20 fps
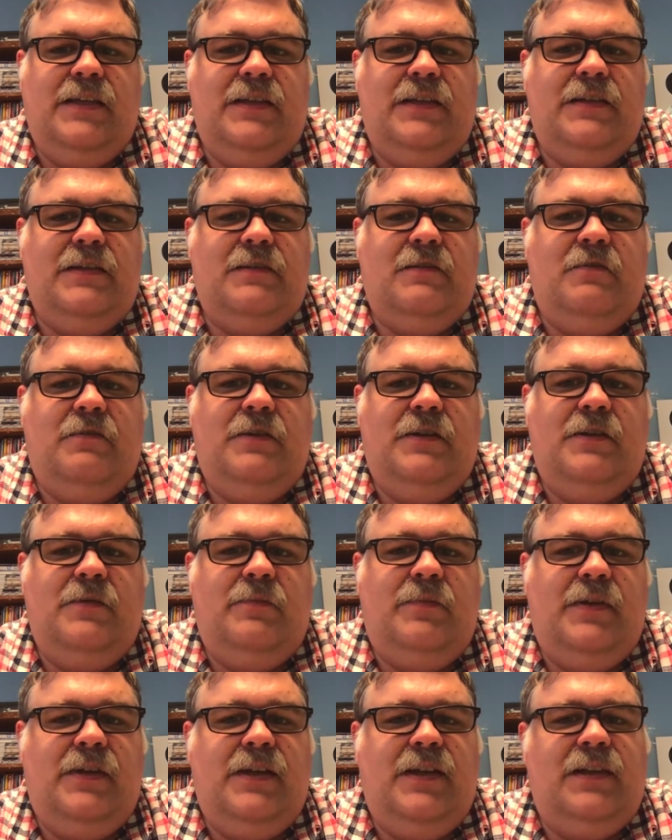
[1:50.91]
is going to
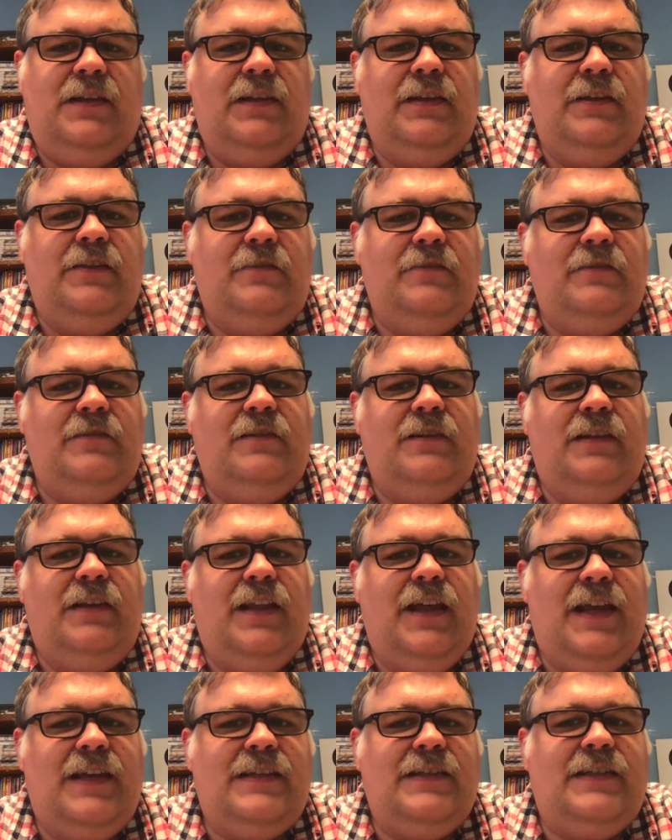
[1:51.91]
be a little
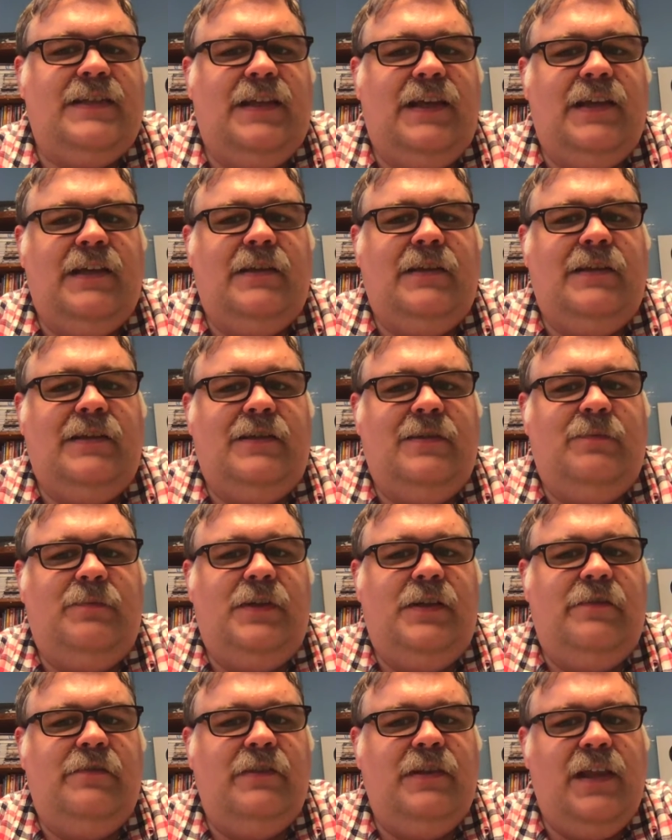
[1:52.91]
less likely to
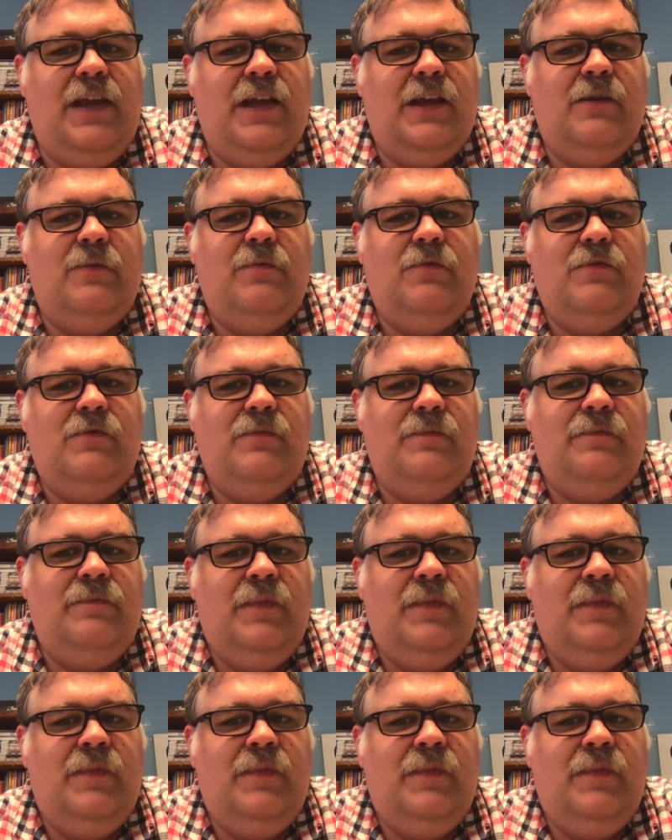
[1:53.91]
be reliable